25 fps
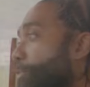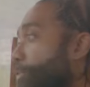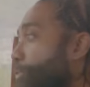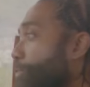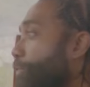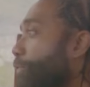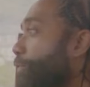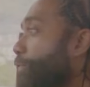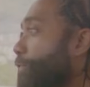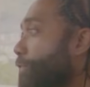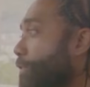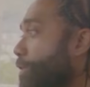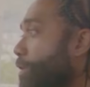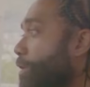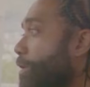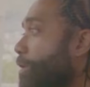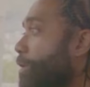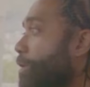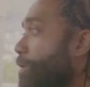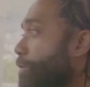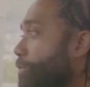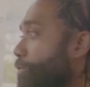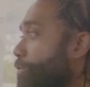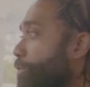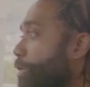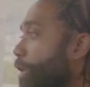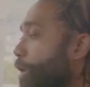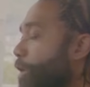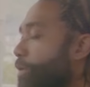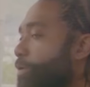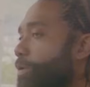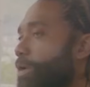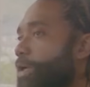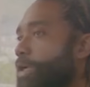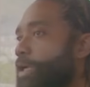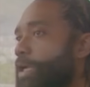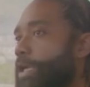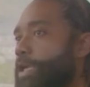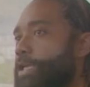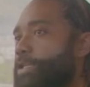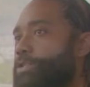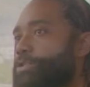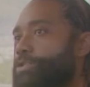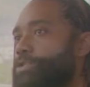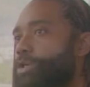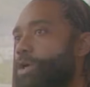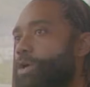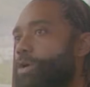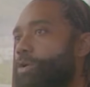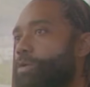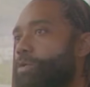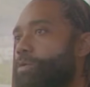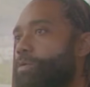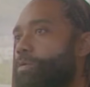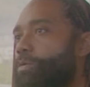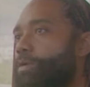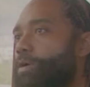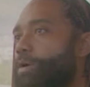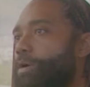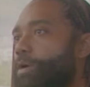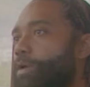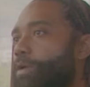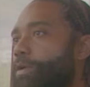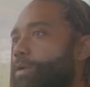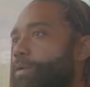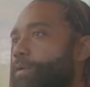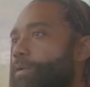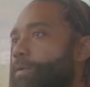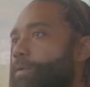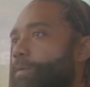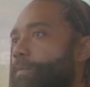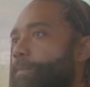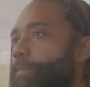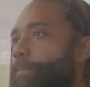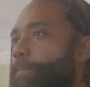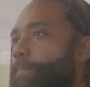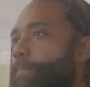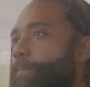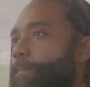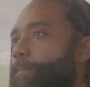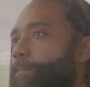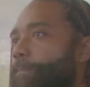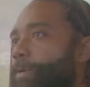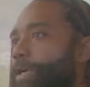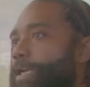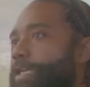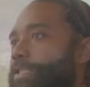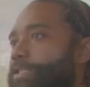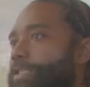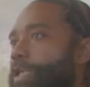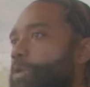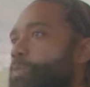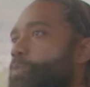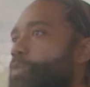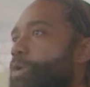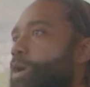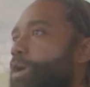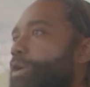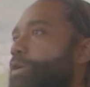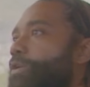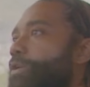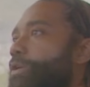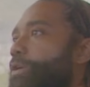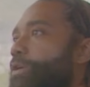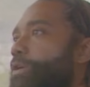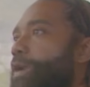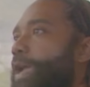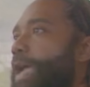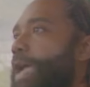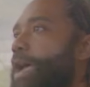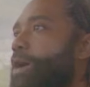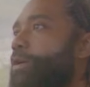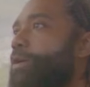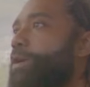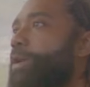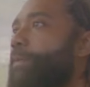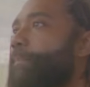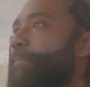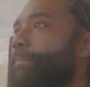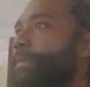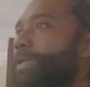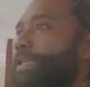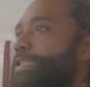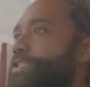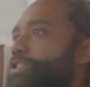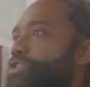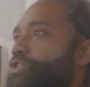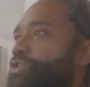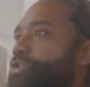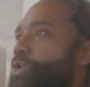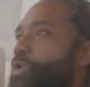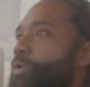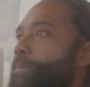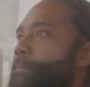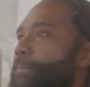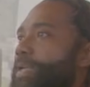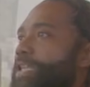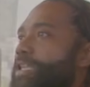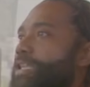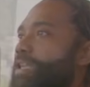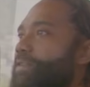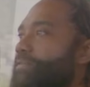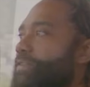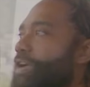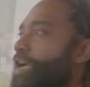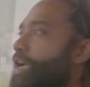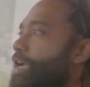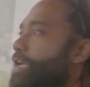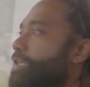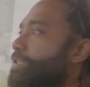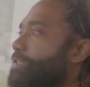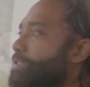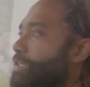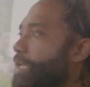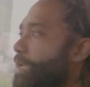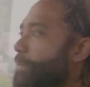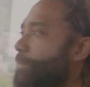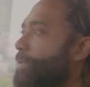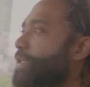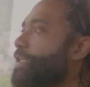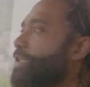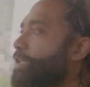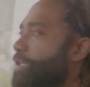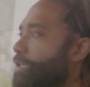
proof, you know. And so, because they wonder how come it's so many of us coming